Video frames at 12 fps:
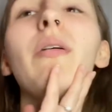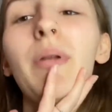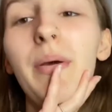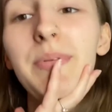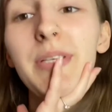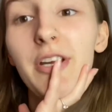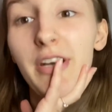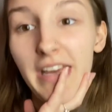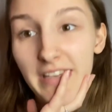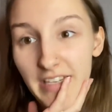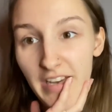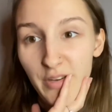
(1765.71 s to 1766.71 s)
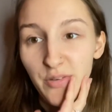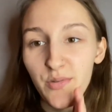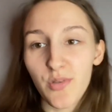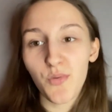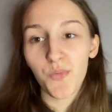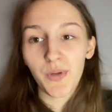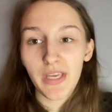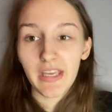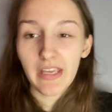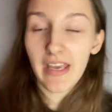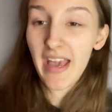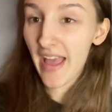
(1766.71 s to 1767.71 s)
when I was at Greg's house,
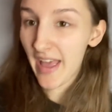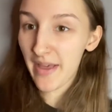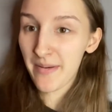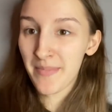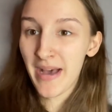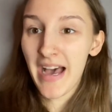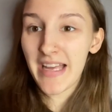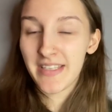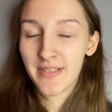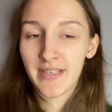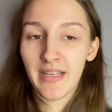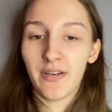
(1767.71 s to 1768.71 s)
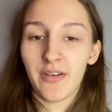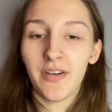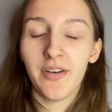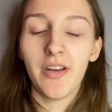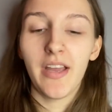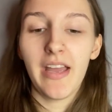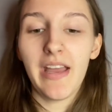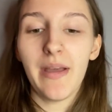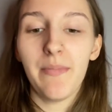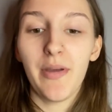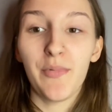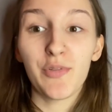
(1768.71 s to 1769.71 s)
we had dinner.
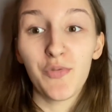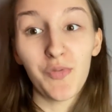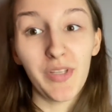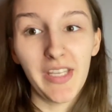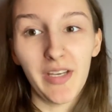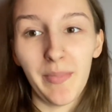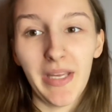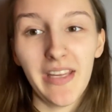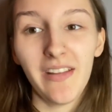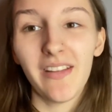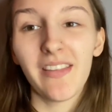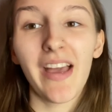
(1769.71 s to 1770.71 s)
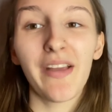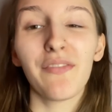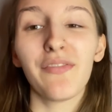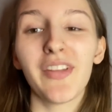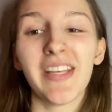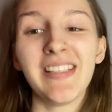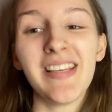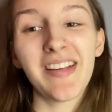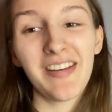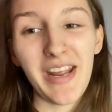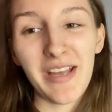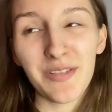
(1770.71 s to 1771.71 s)
It was really yummy, thankfully, to
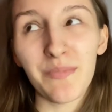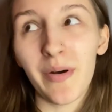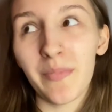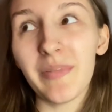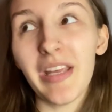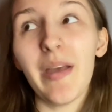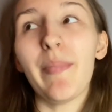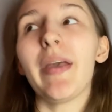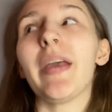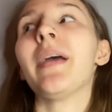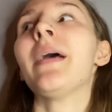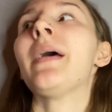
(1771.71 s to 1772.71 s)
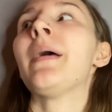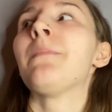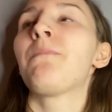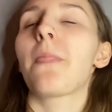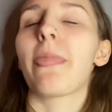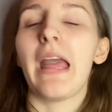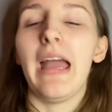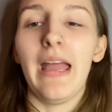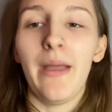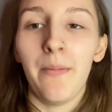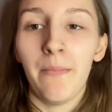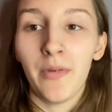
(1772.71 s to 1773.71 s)
Greg's mum Debbie.
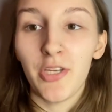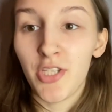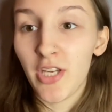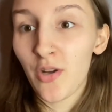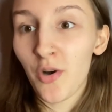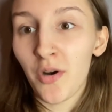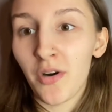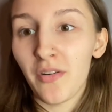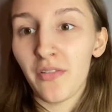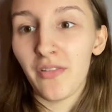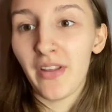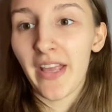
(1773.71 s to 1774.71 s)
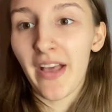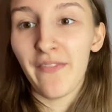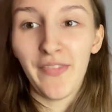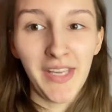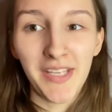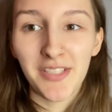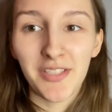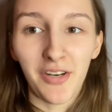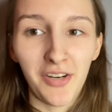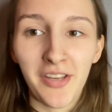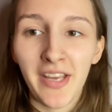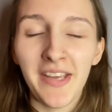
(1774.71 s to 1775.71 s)
She got like a vegan
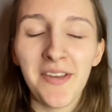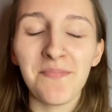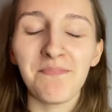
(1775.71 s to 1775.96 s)
turkey,